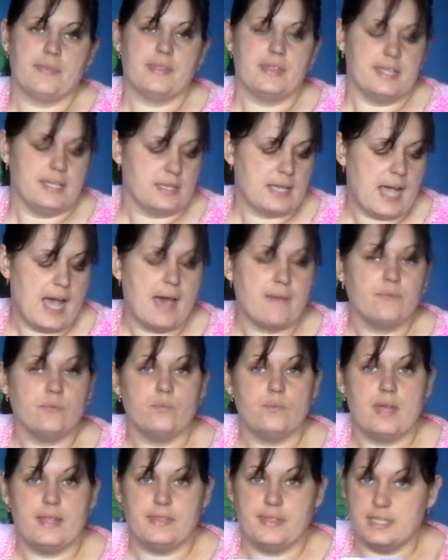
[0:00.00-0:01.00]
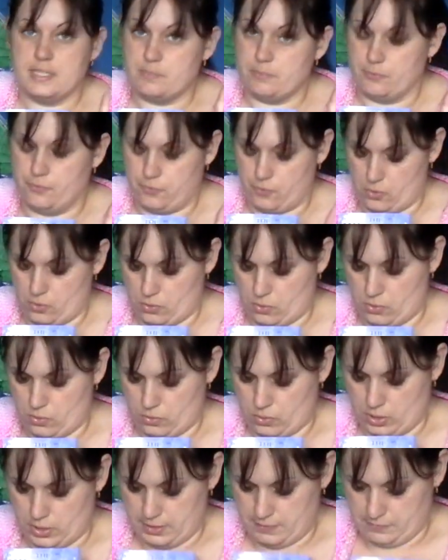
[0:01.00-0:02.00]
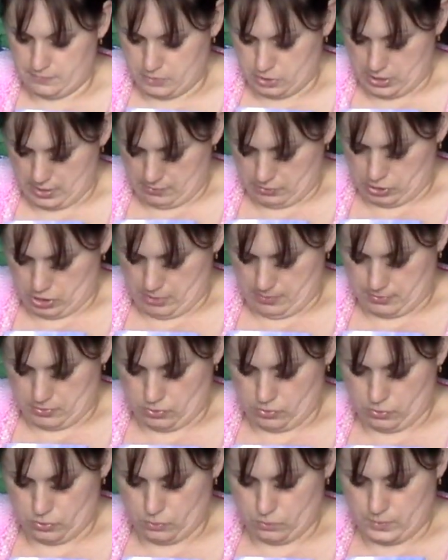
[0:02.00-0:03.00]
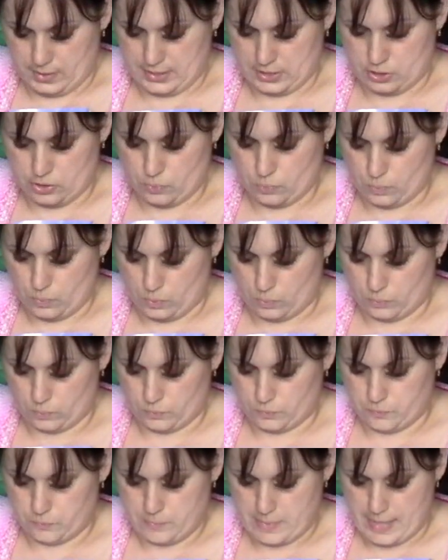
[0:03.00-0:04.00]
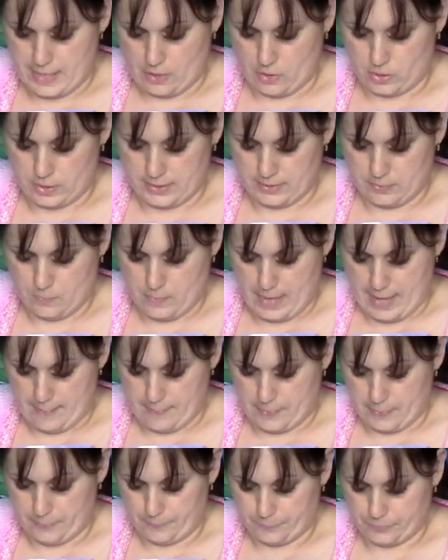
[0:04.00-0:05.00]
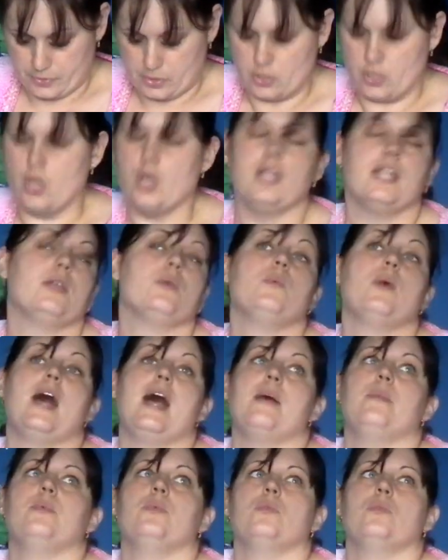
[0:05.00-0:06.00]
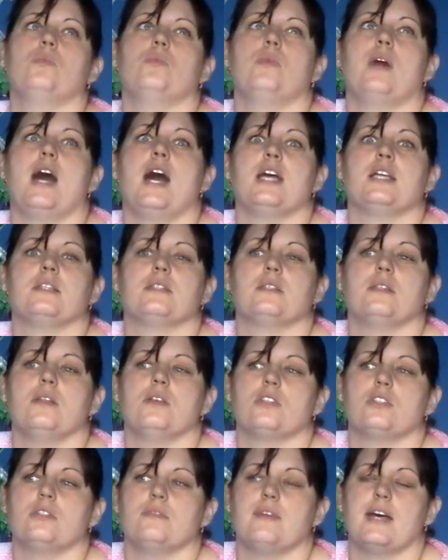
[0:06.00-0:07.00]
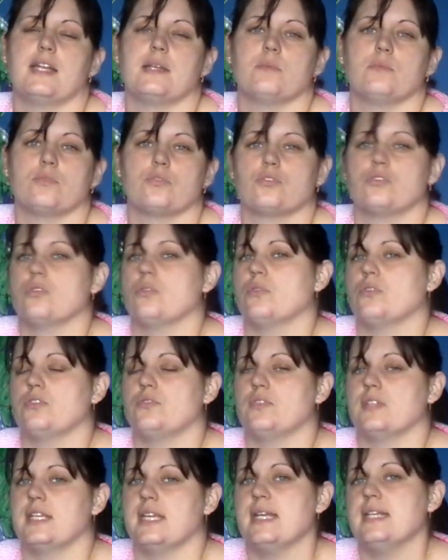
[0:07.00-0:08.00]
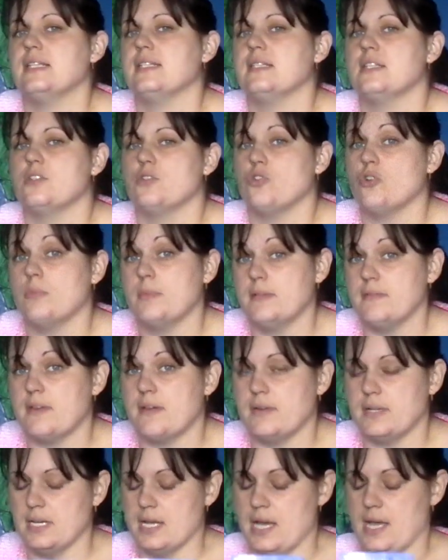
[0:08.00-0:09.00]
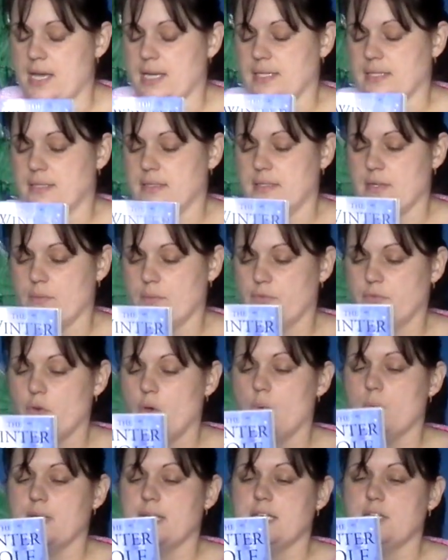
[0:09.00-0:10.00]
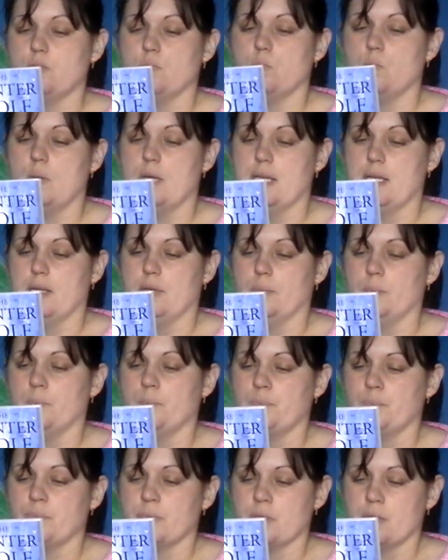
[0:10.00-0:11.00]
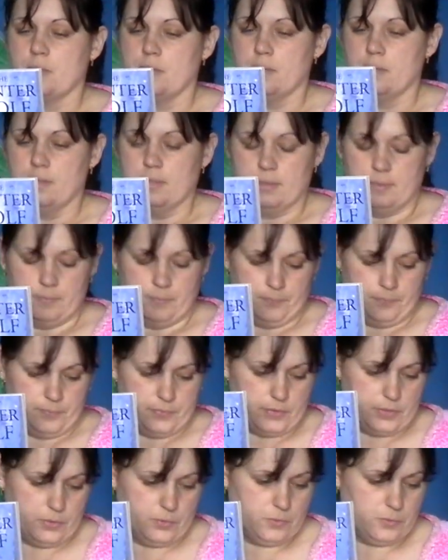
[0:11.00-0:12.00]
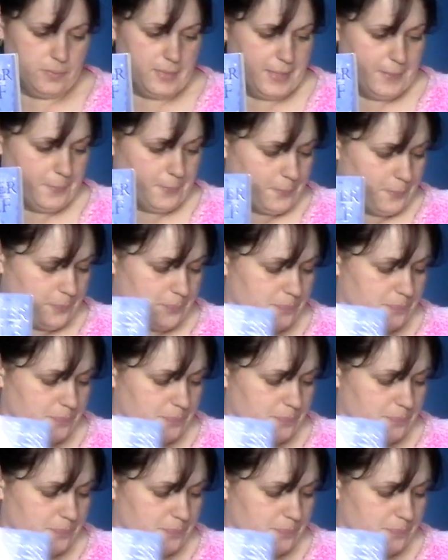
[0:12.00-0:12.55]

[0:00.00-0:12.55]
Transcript: They haven't read this before. Got it from the charity shop. It's called The Winter Wolf by Holly Webb. And Holly Webb writes lots of animal stories for kids, and they're normally very nice. So we thought we'd give it a whirl. Excuse me.